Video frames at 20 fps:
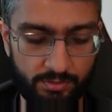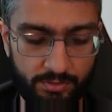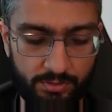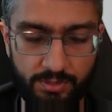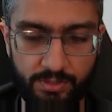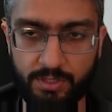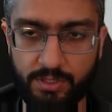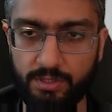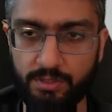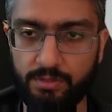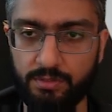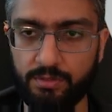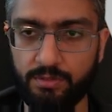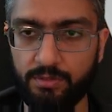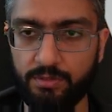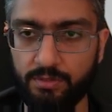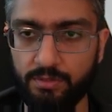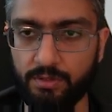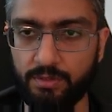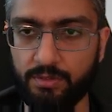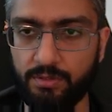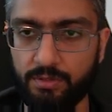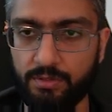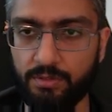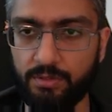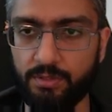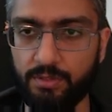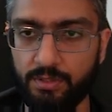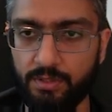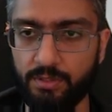get run
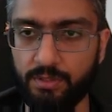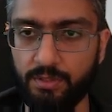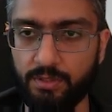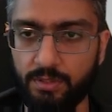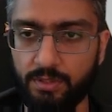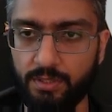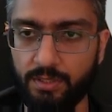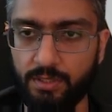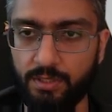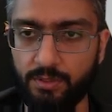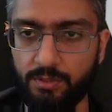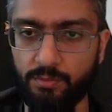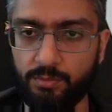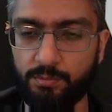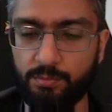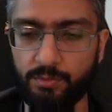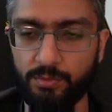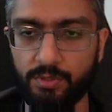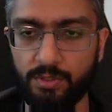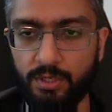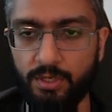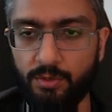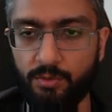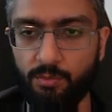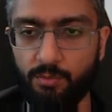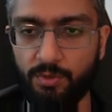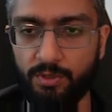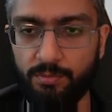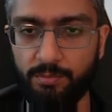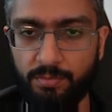output.
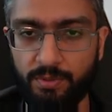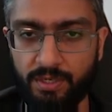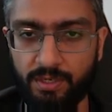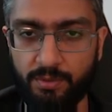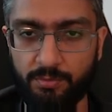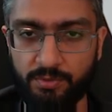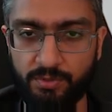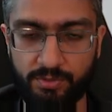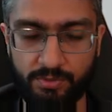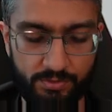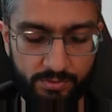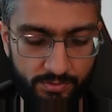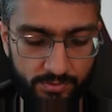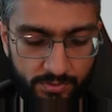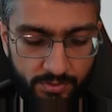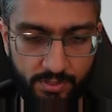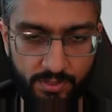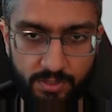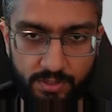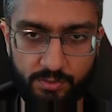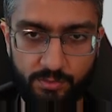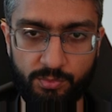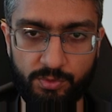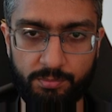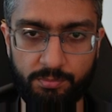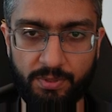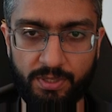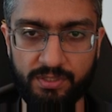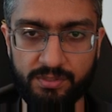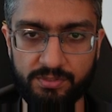What parameter are we
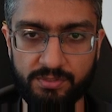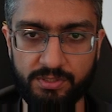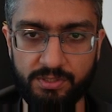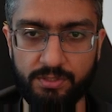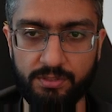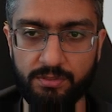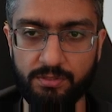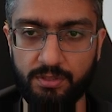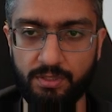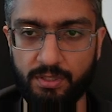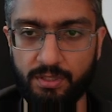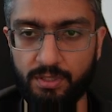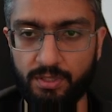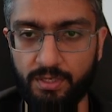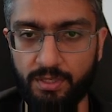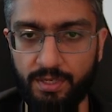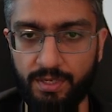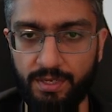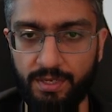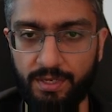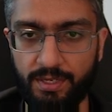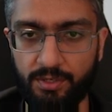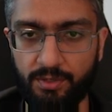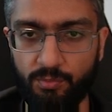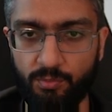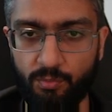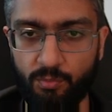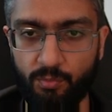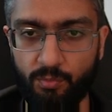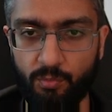passing, and
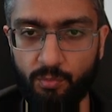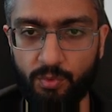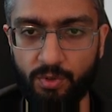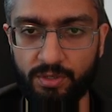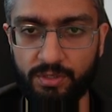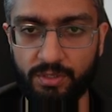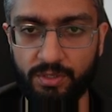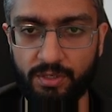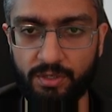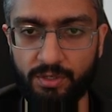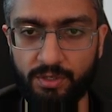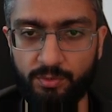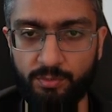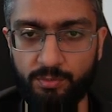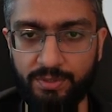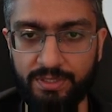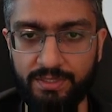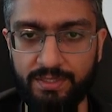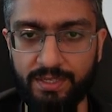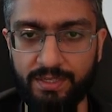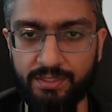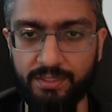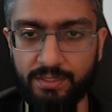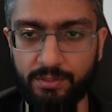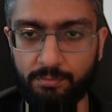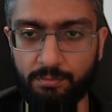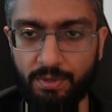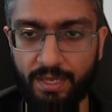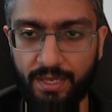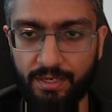what are we
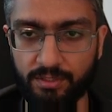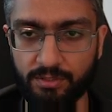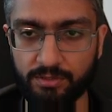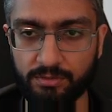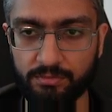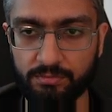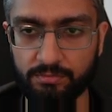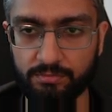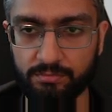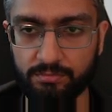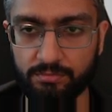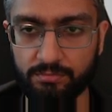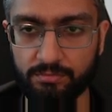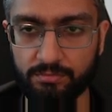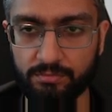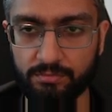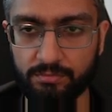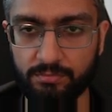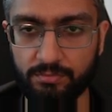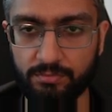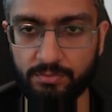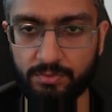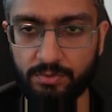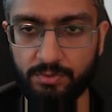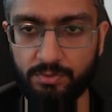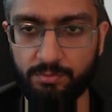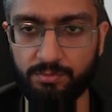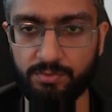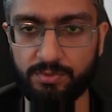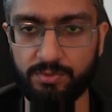getting back?
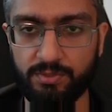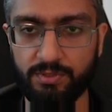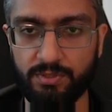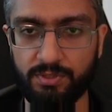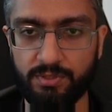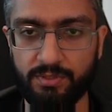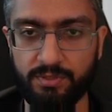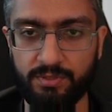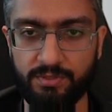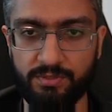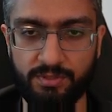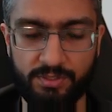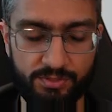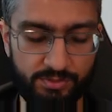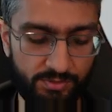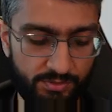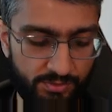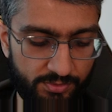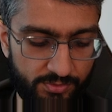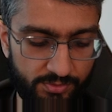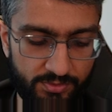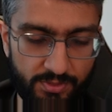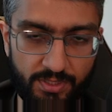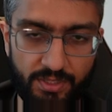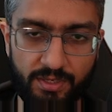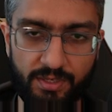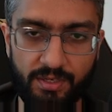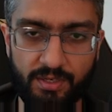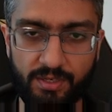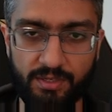Oops,
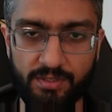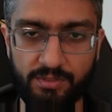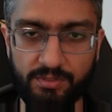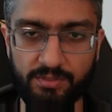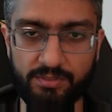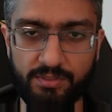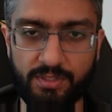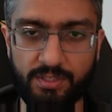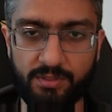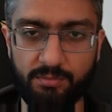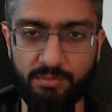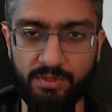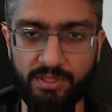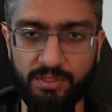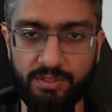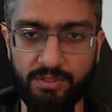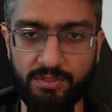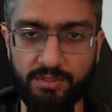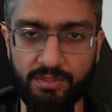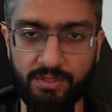I understand my